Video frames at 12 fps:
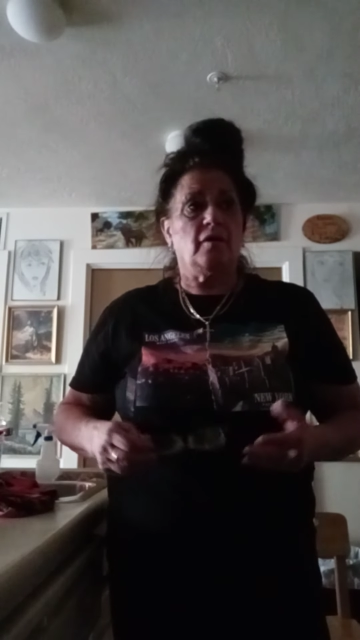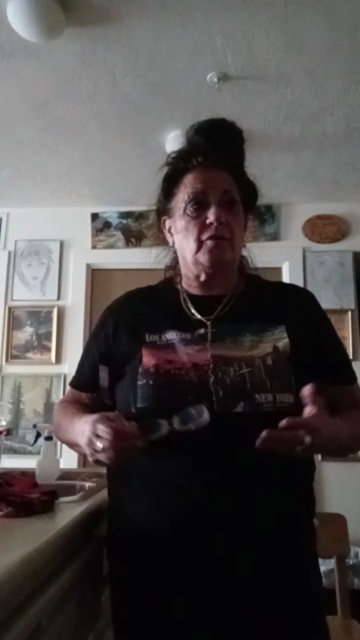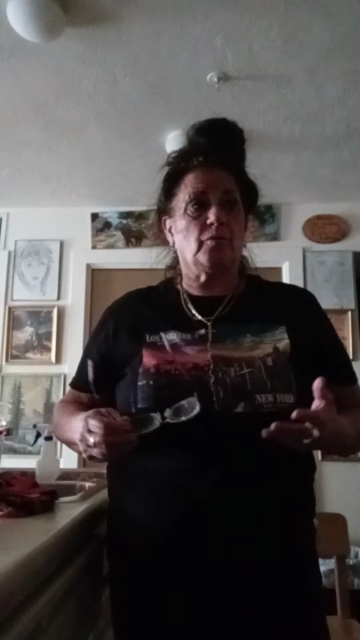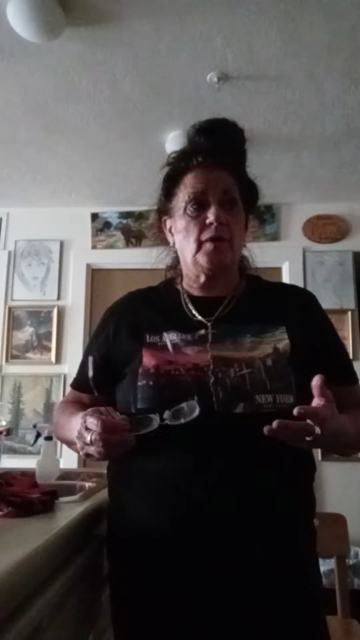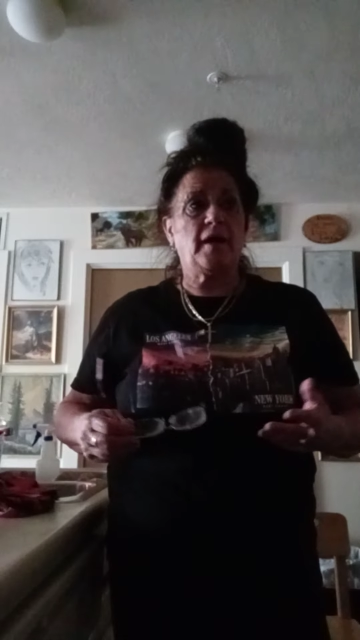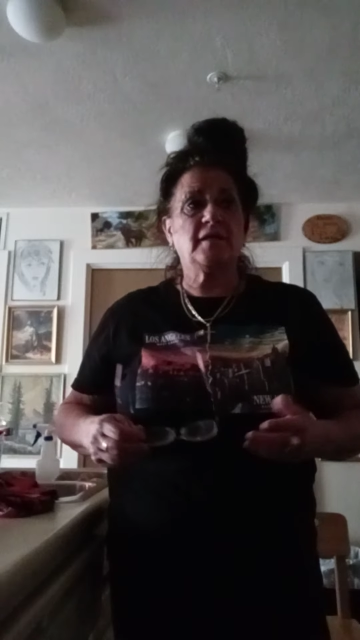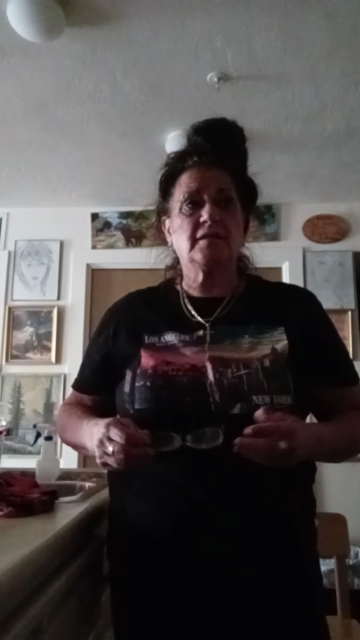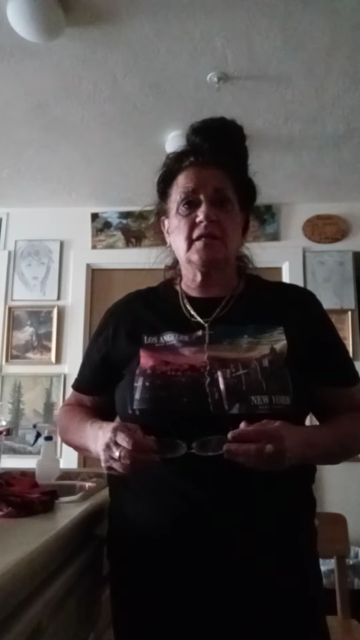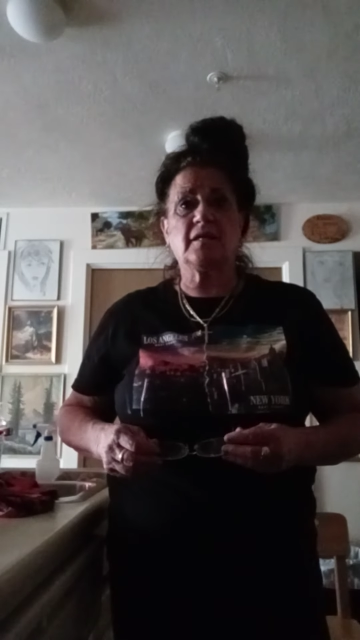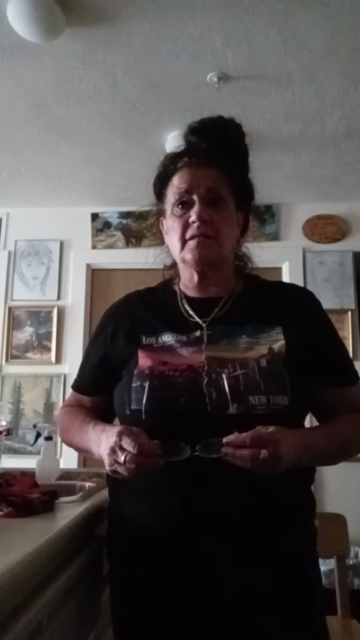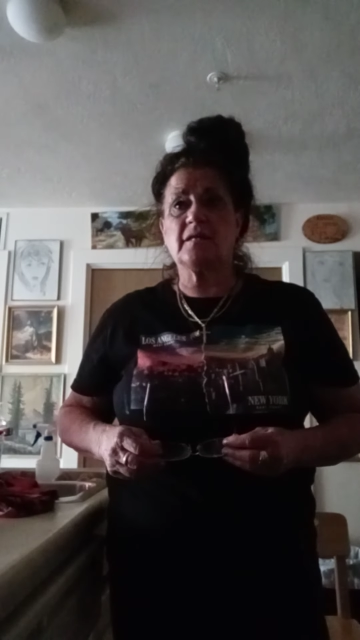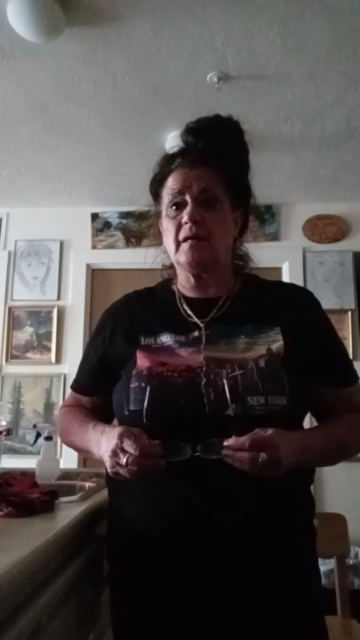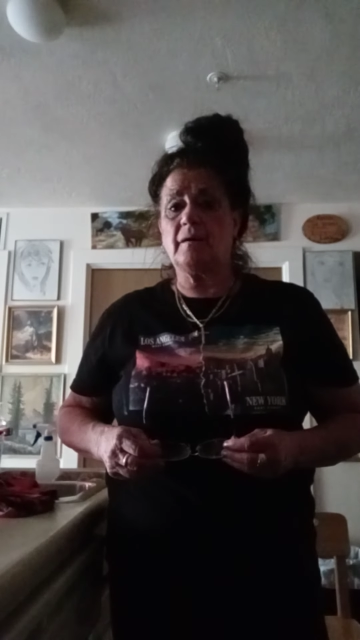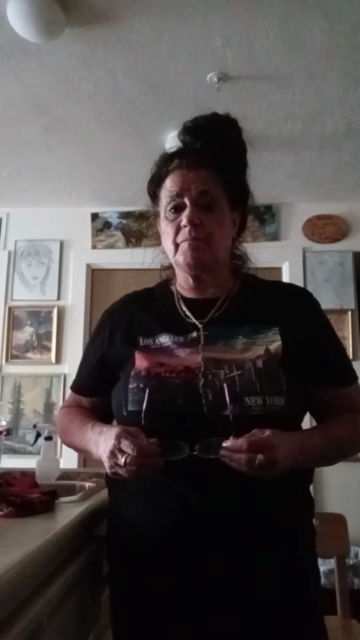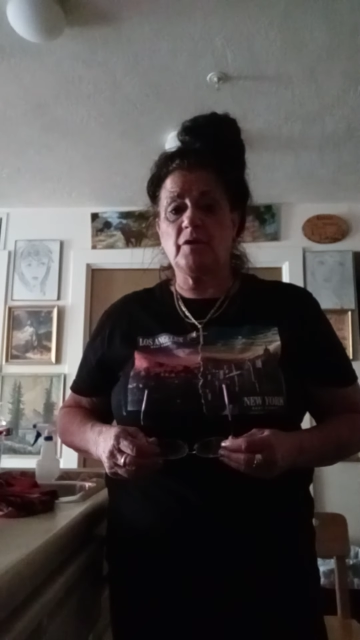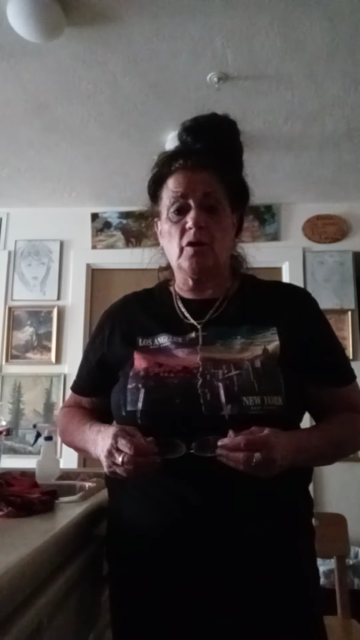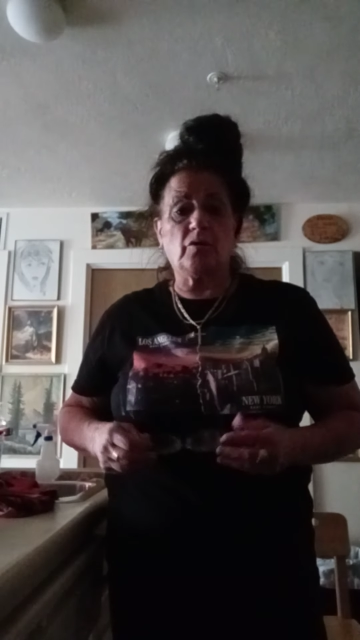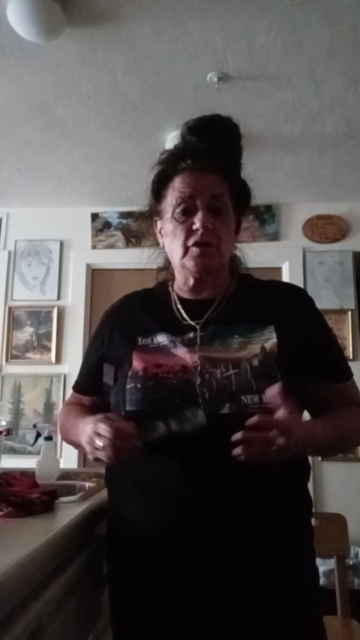the
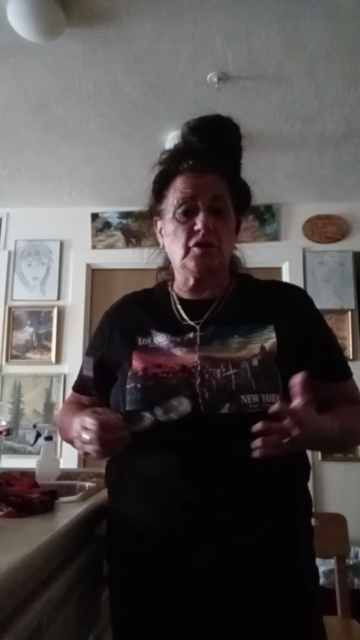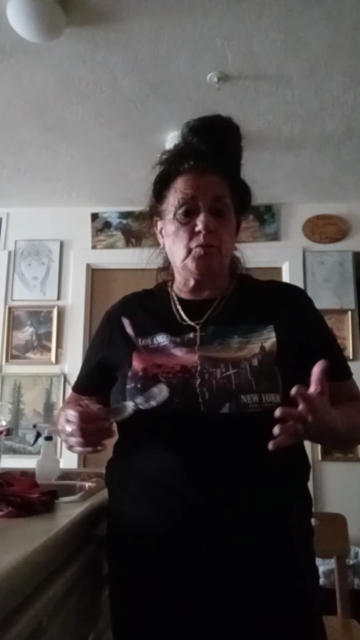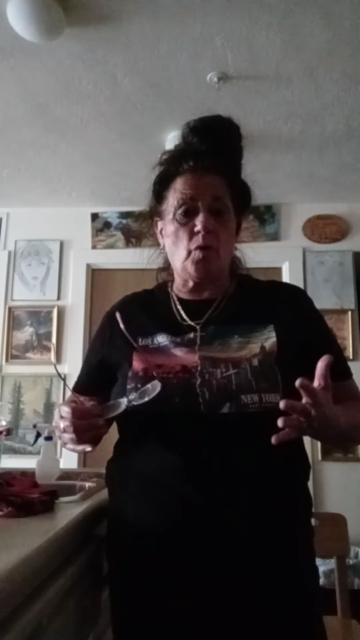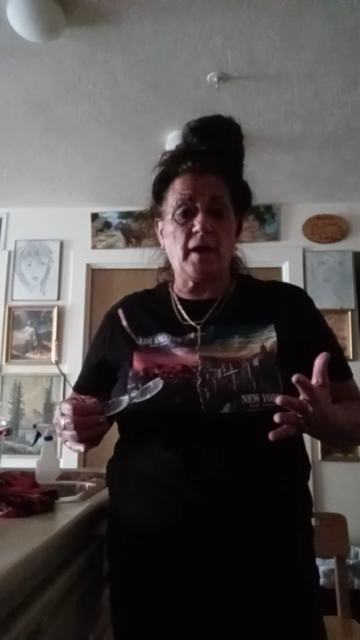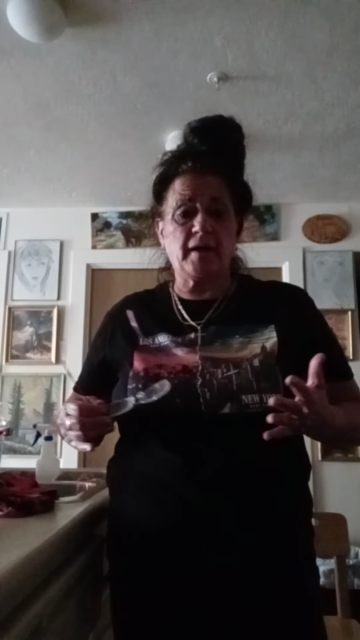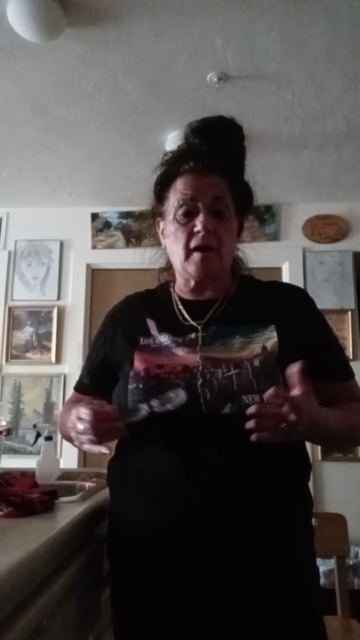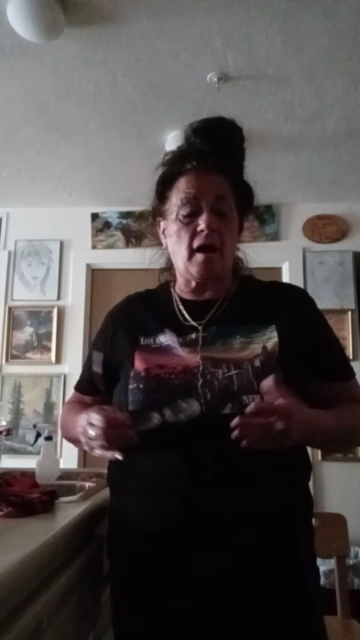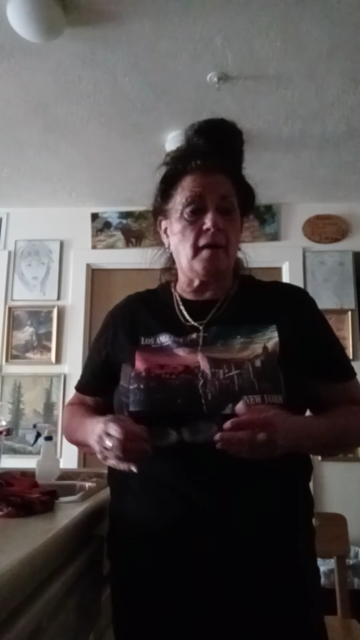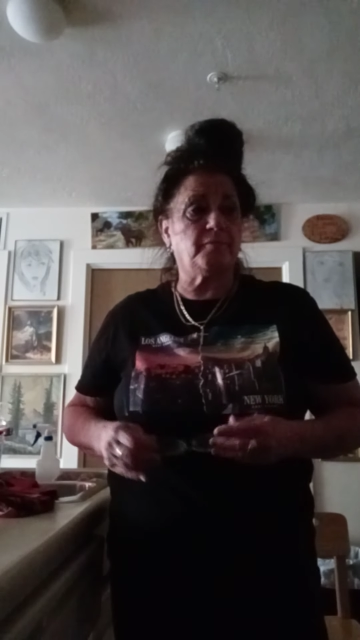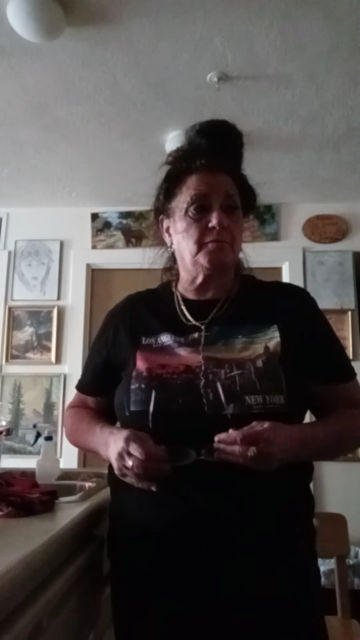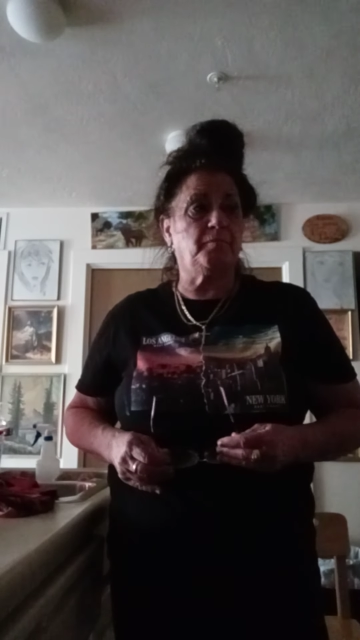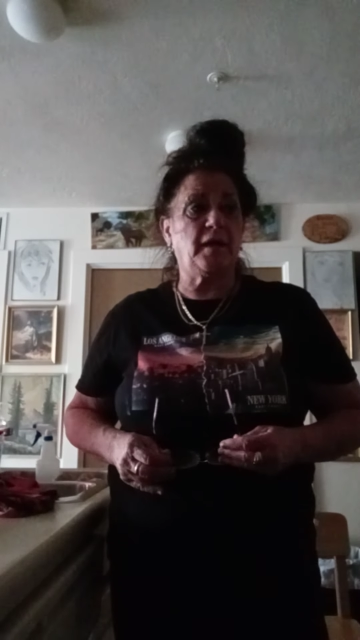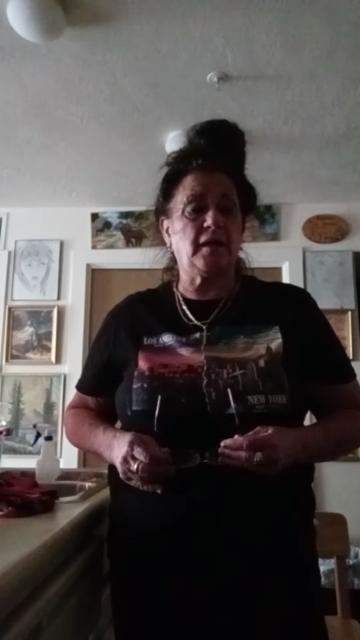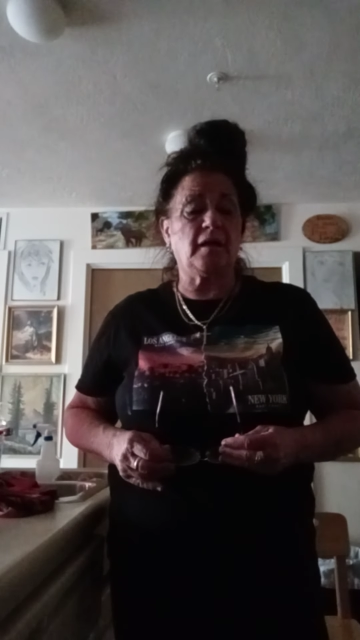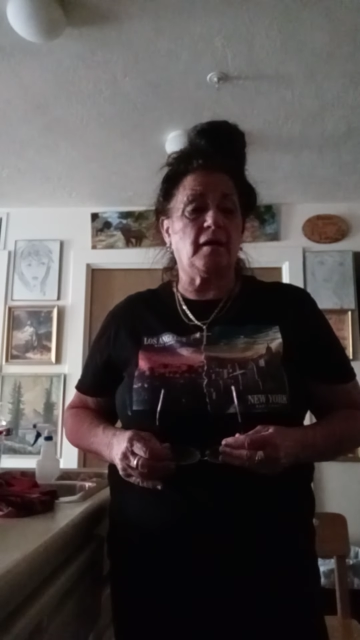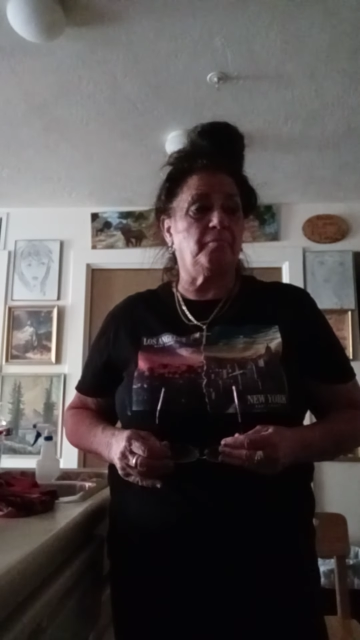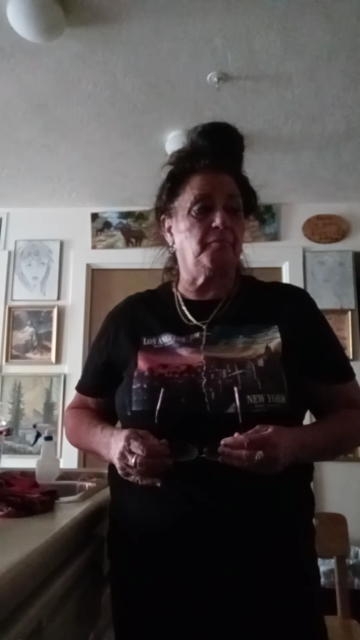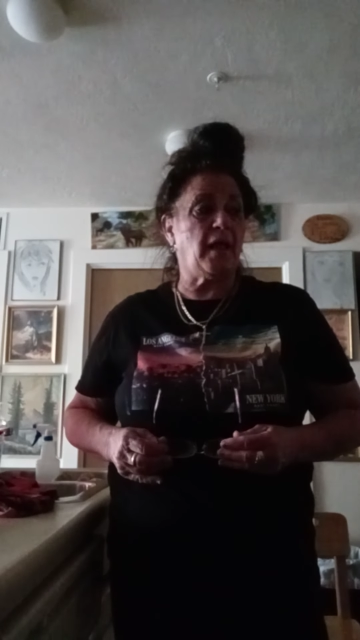racism, you know, these white cops beating
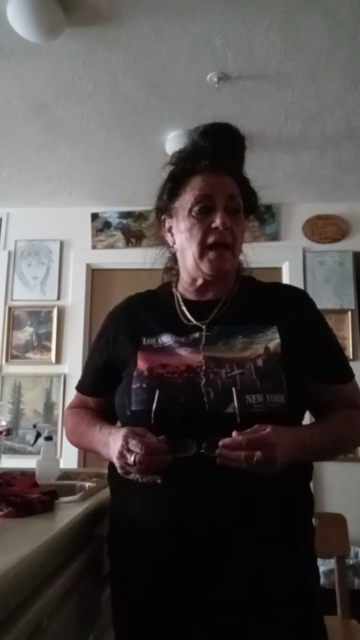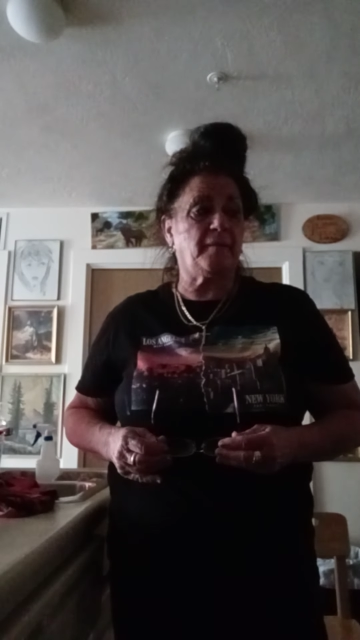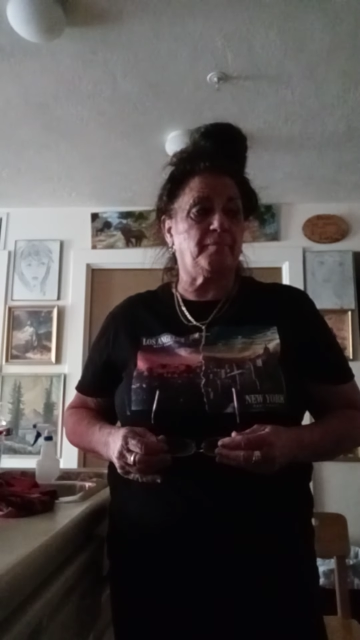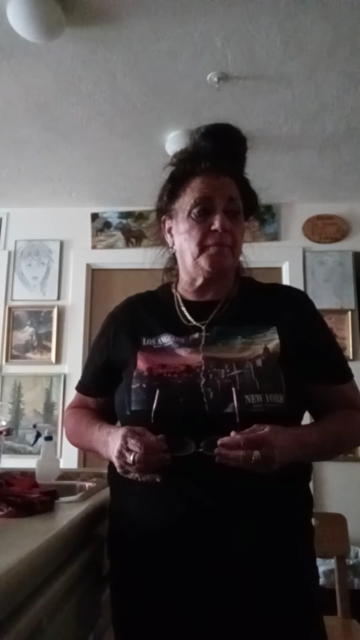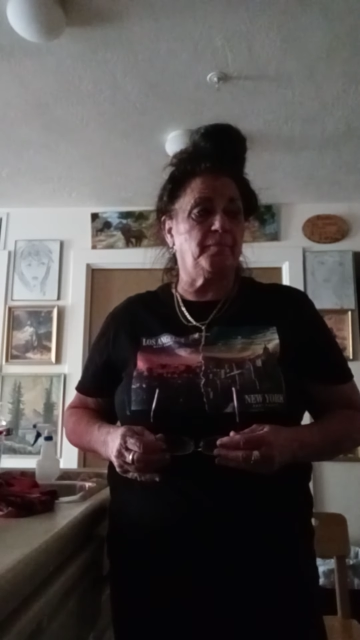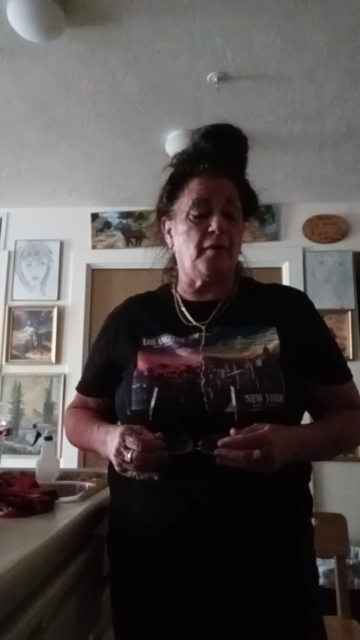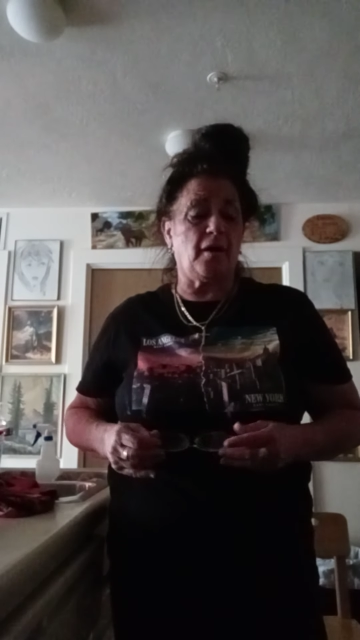up black,